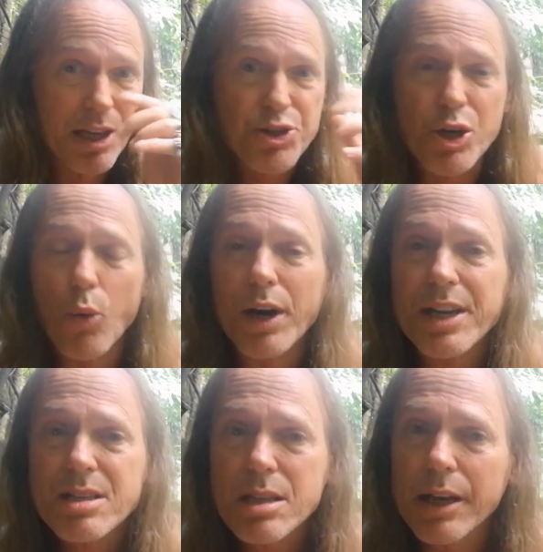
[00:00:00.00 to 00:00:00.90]
And so when
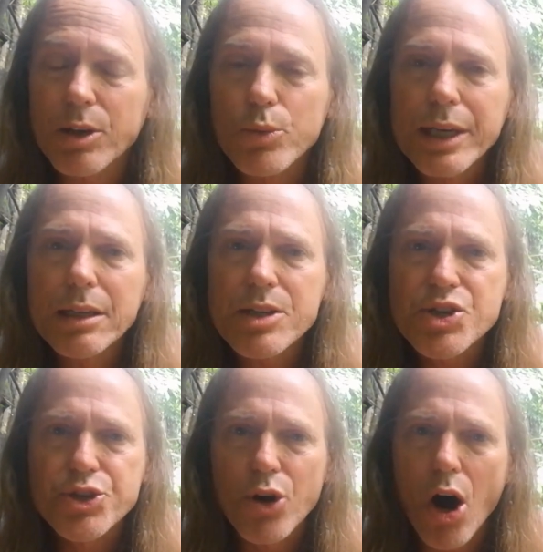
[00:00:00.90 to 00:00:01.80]
it's like really
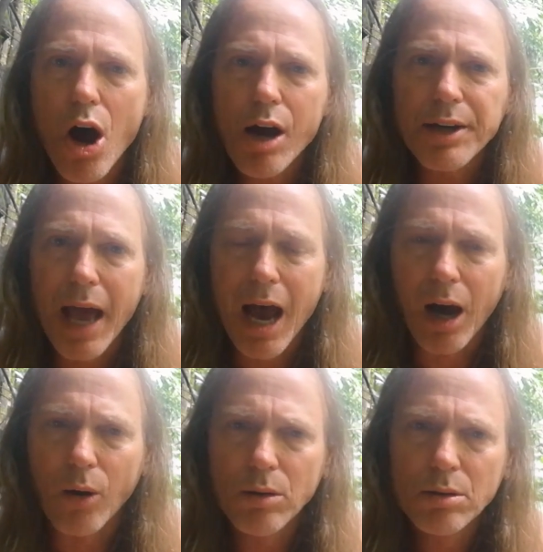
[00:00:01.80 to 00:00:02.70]
strong
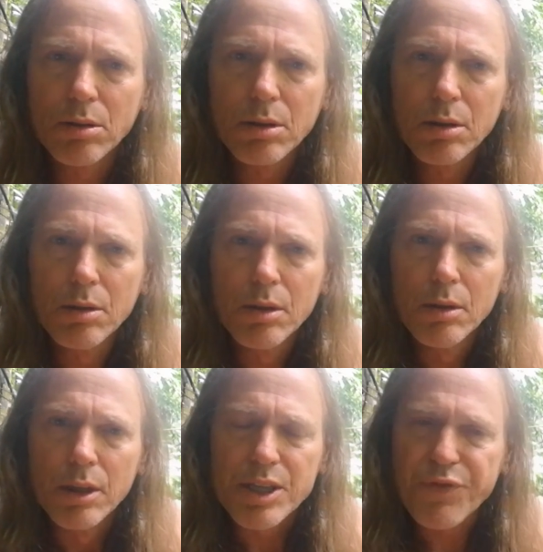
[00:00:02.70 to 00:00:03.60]
now,
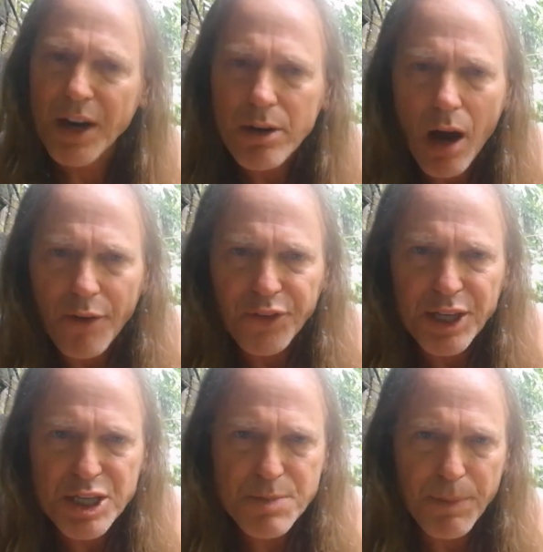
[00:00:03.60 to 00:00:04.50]
it's very
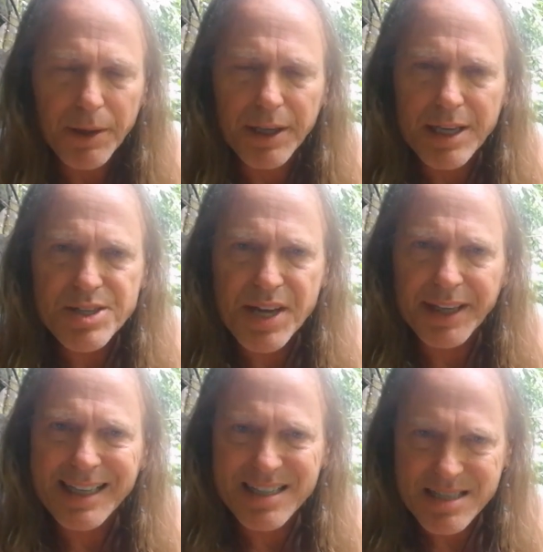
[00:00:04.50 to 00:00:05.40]
often experienced
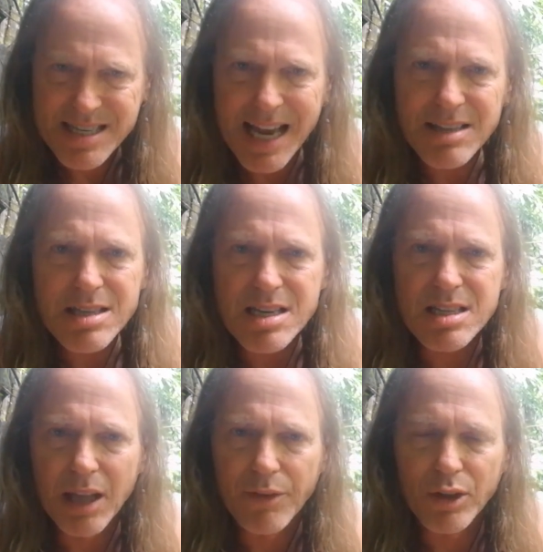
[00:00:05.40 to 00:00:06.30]
on a
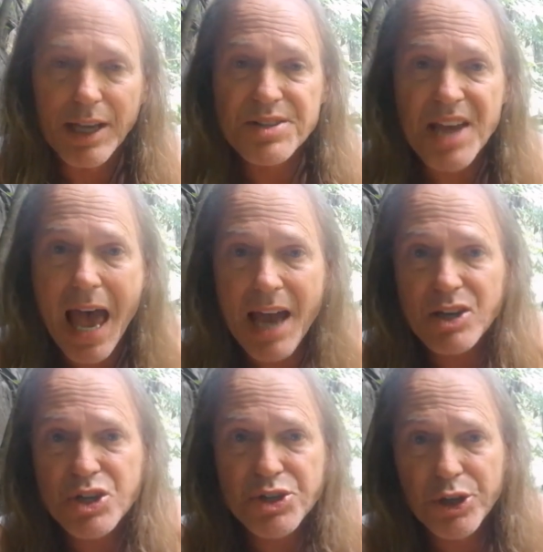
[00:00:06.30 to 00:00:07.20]
consensus level as
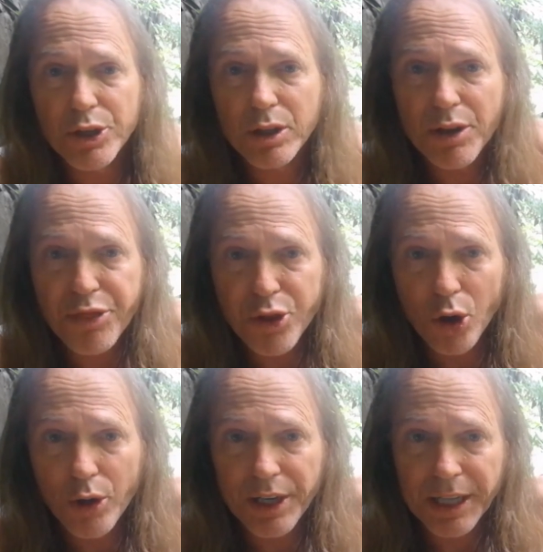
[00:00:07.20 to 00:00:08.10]
external
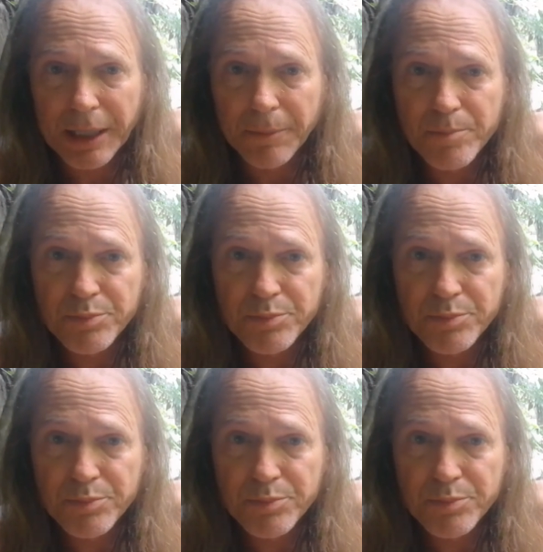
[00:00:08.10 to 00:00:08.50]
authority.